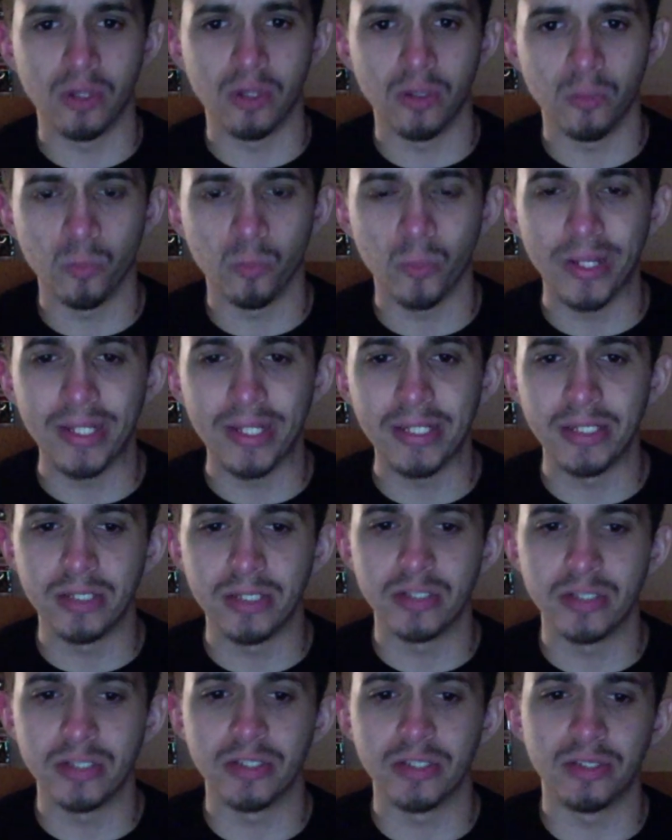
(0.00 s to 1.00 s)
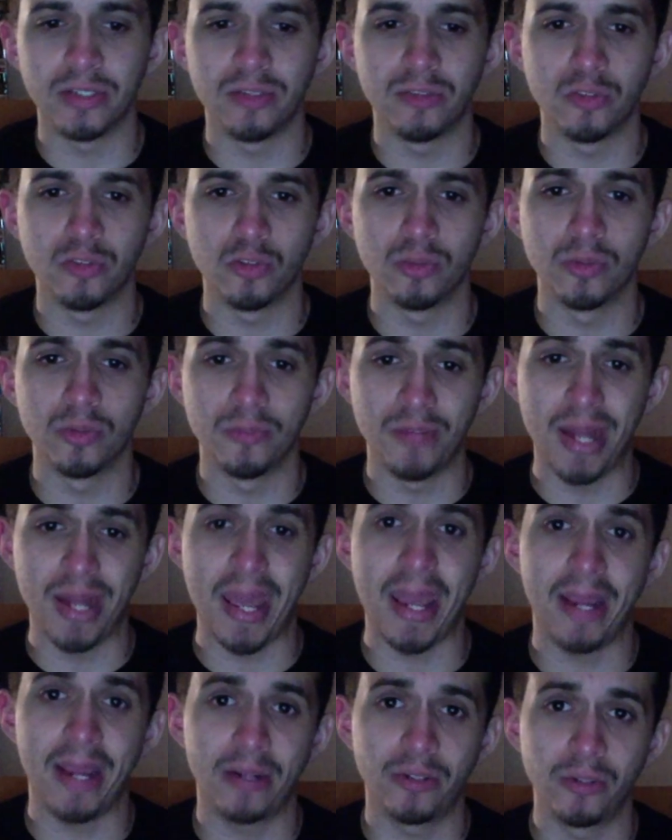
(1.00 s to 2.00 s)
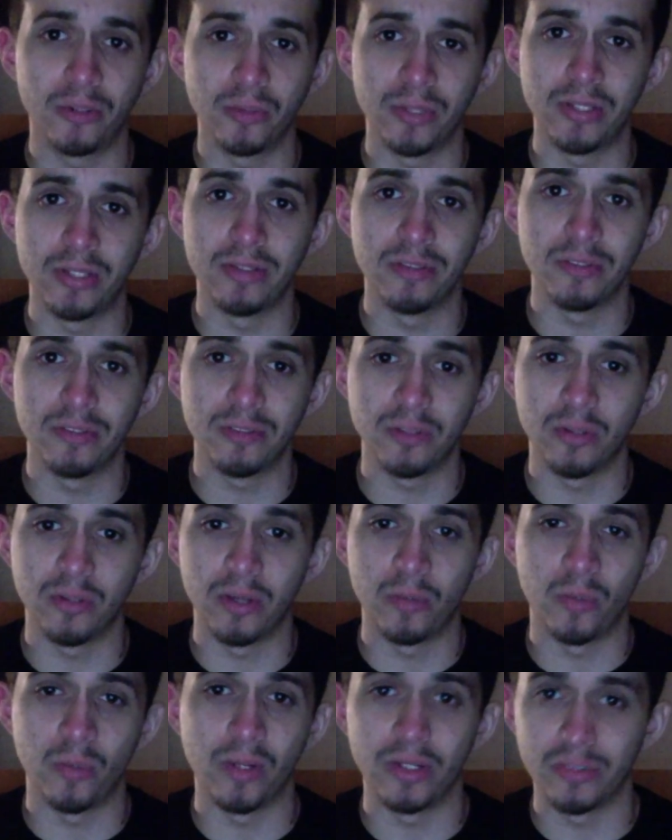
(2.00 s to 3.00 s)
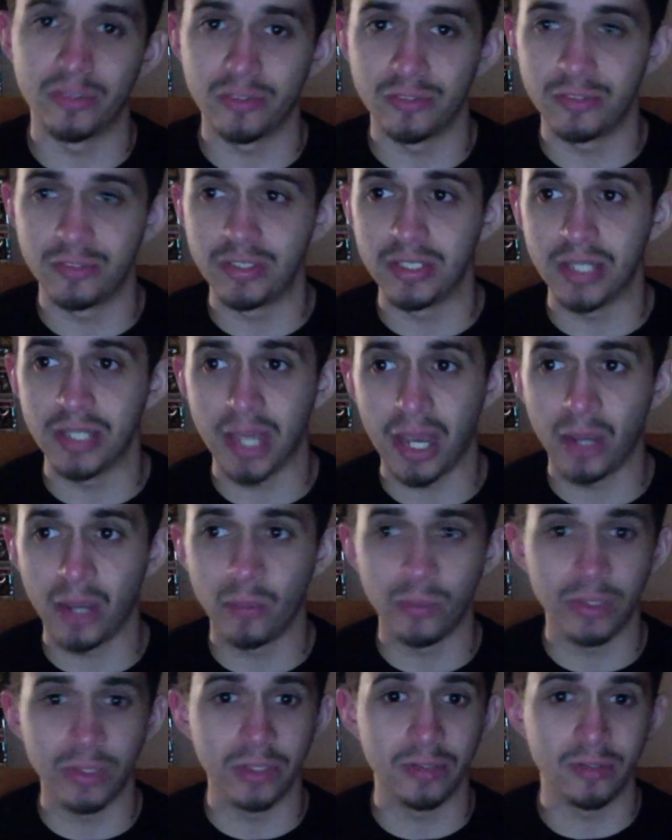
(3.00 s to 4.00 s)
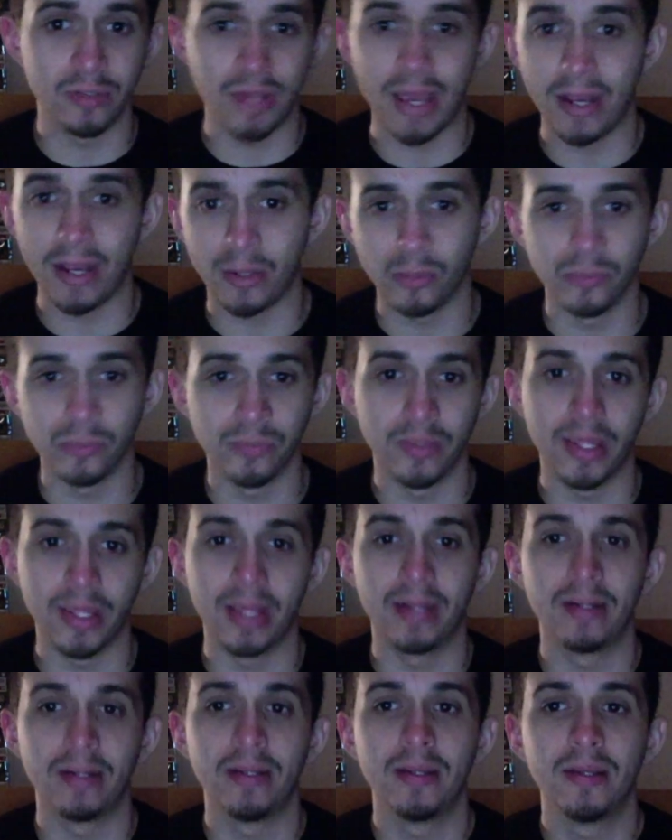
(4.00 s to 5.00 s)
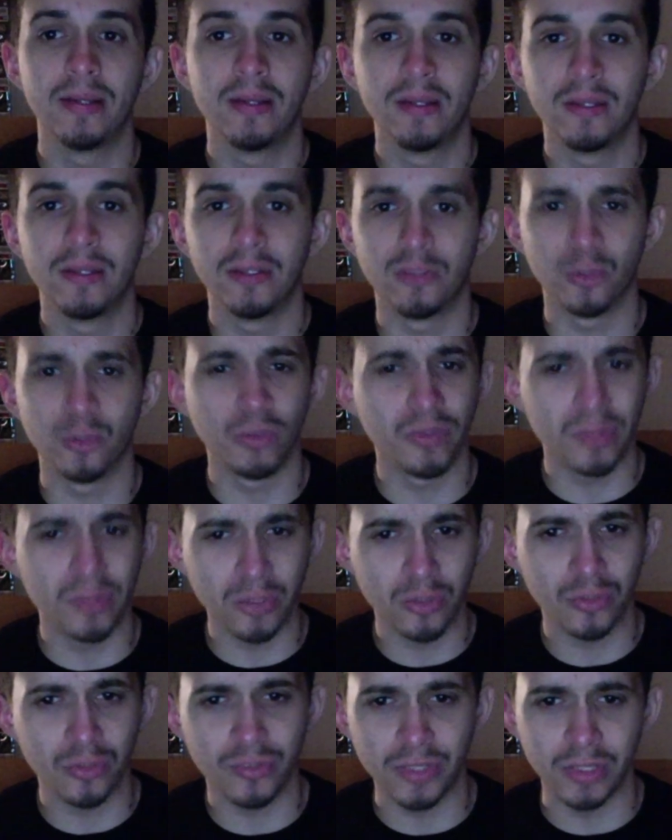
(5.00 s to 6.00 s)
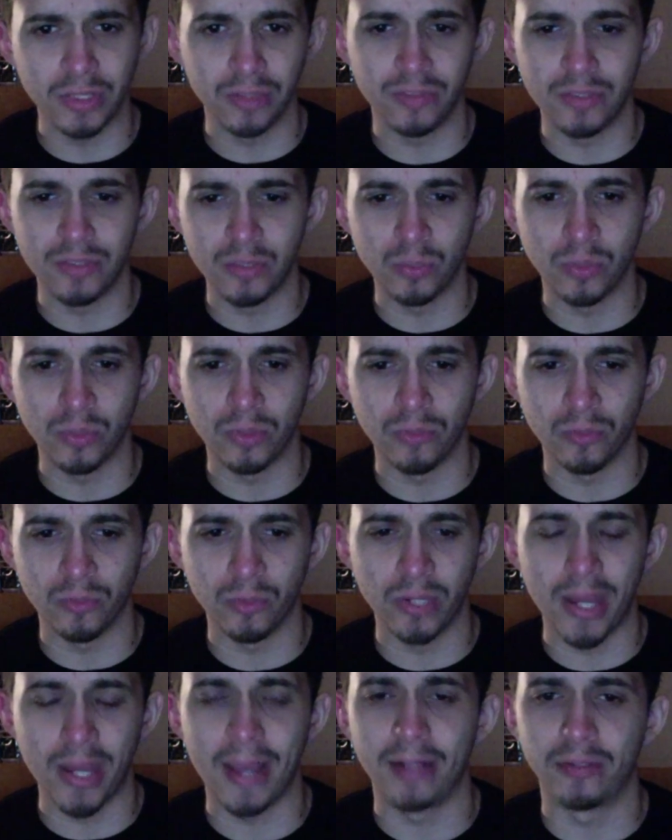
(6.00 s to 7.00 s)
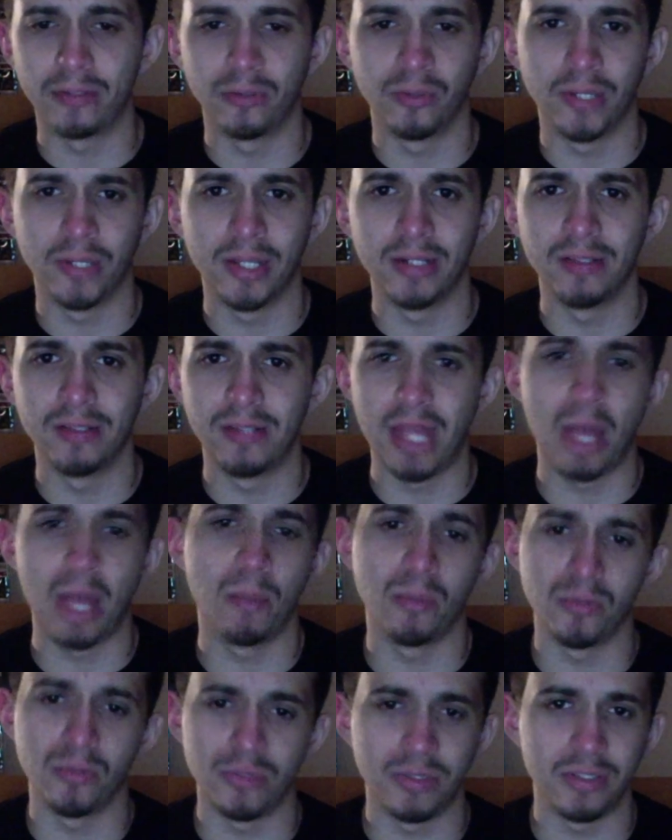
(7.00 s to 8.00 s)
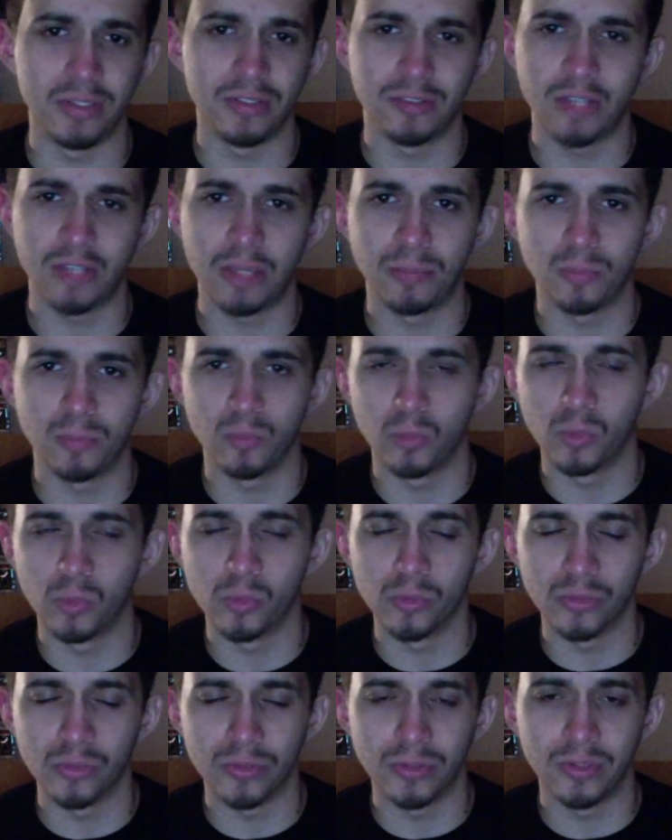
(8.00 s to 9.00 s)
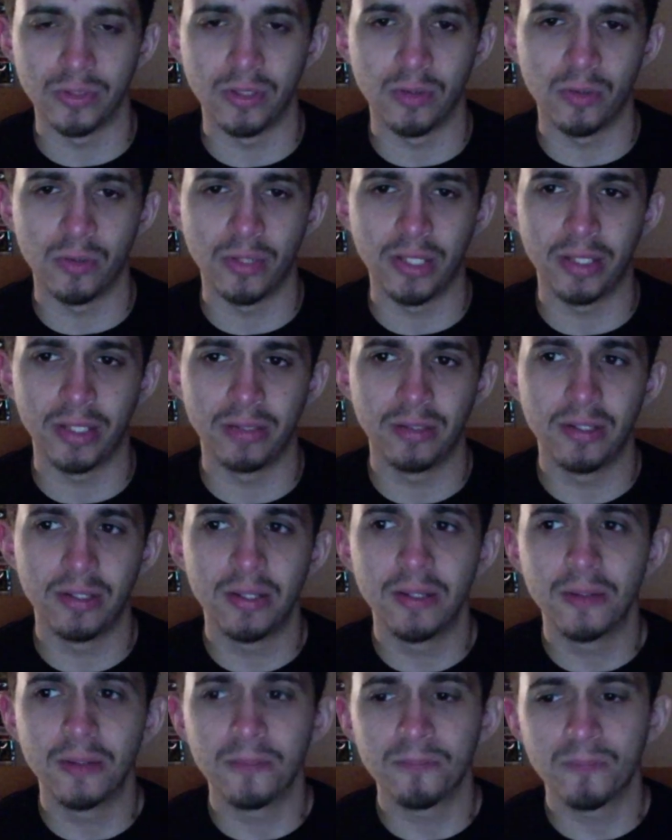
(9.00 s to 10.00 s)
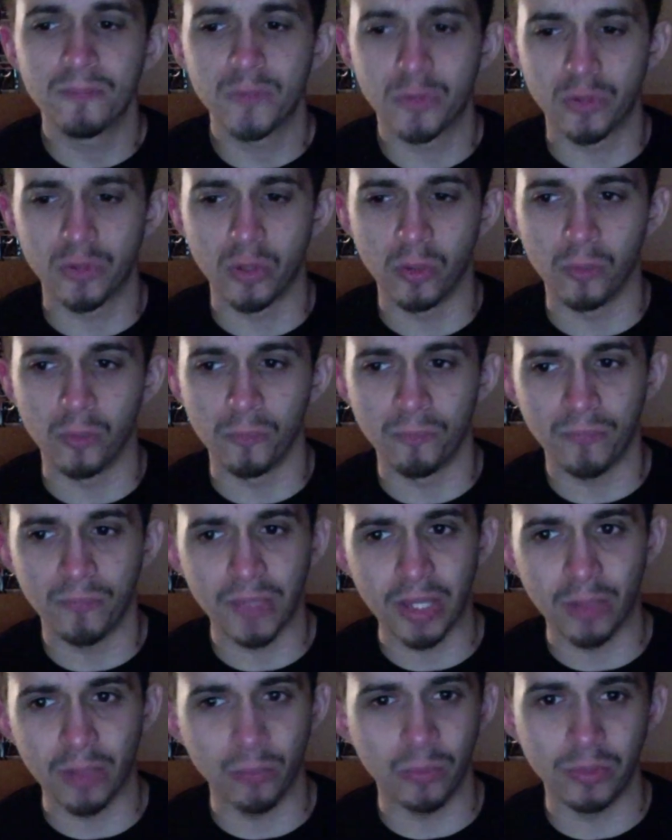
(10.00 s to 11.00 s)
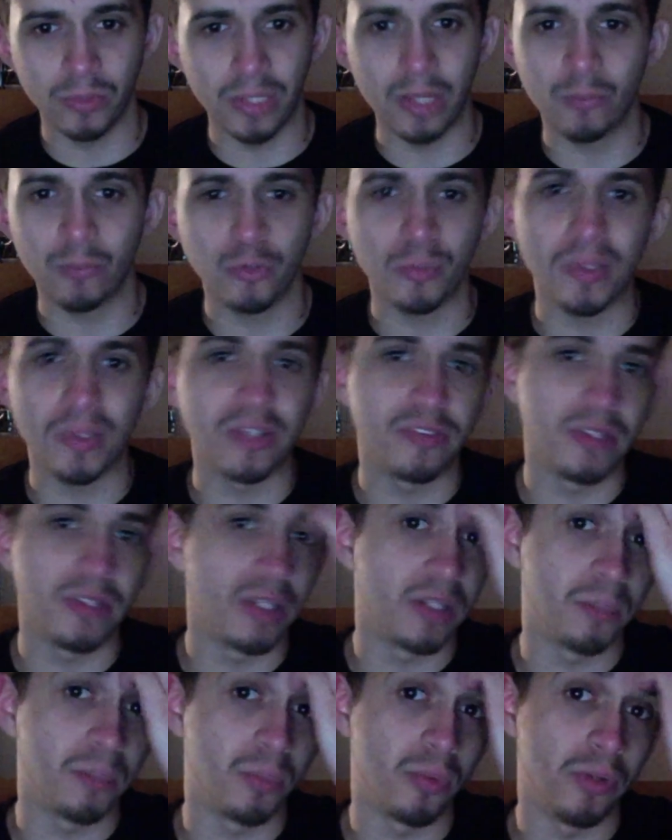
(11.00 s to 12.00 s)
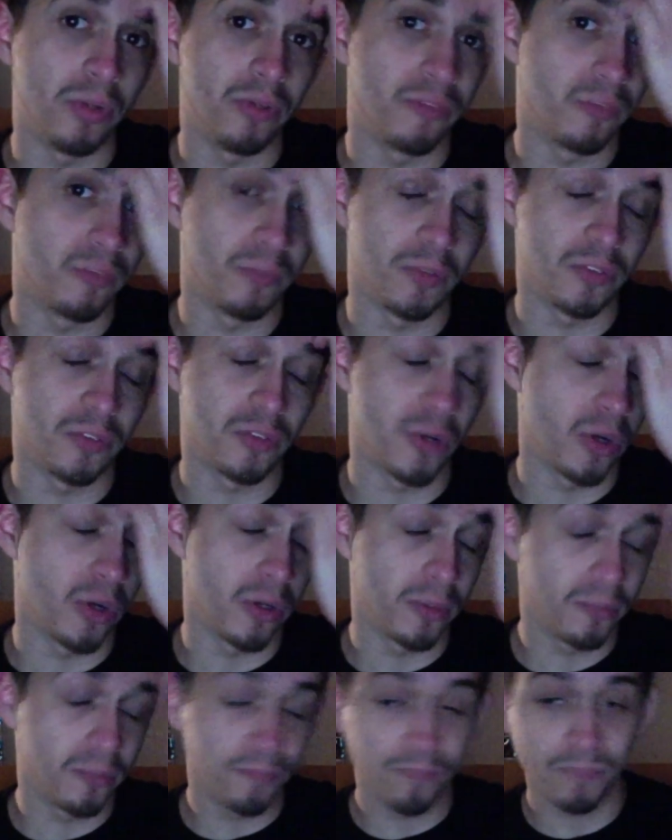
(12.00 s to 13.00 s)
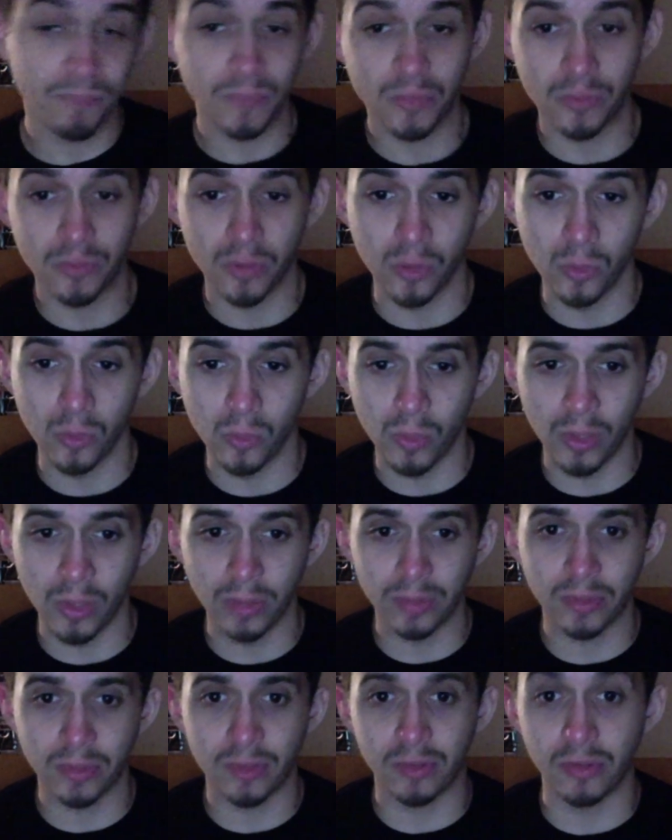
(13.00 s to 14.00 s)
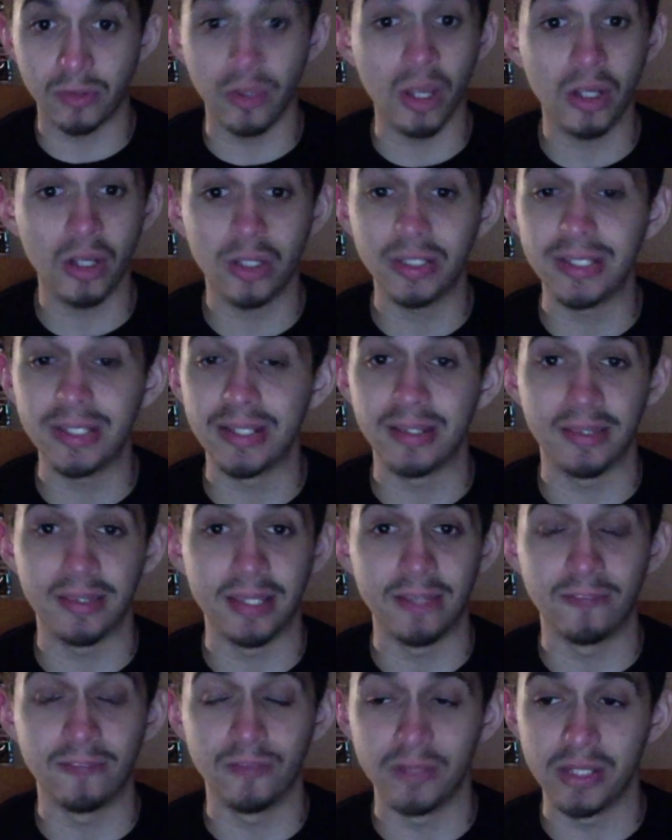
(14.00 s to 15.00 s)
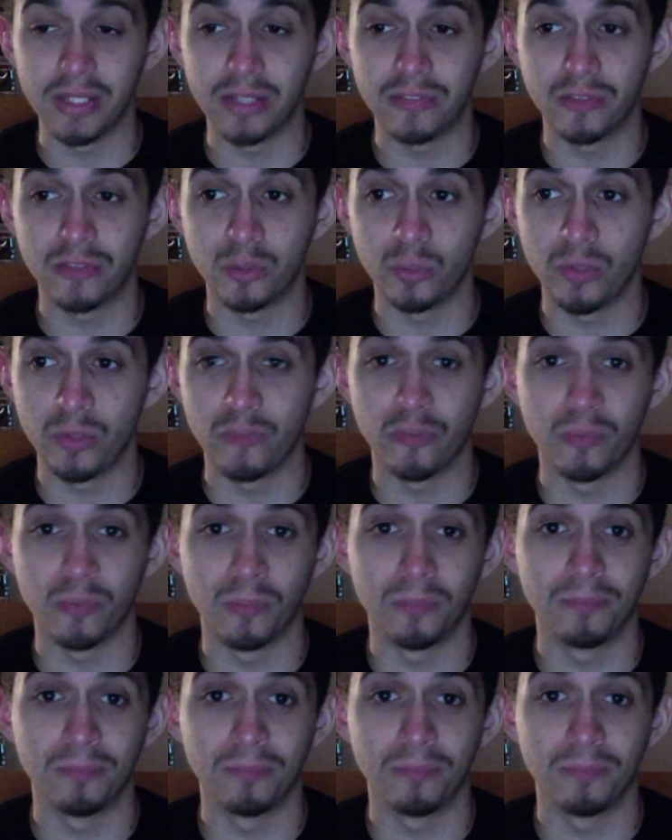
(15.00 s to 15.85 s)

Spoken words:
range in terms of an actor is. I wanted to see how he tackled that. It's always interesting to see whenever an actor kind of dabbles in these types of roles and all that. So that was my selling point from the start. So luckily and thankfully, I stood away from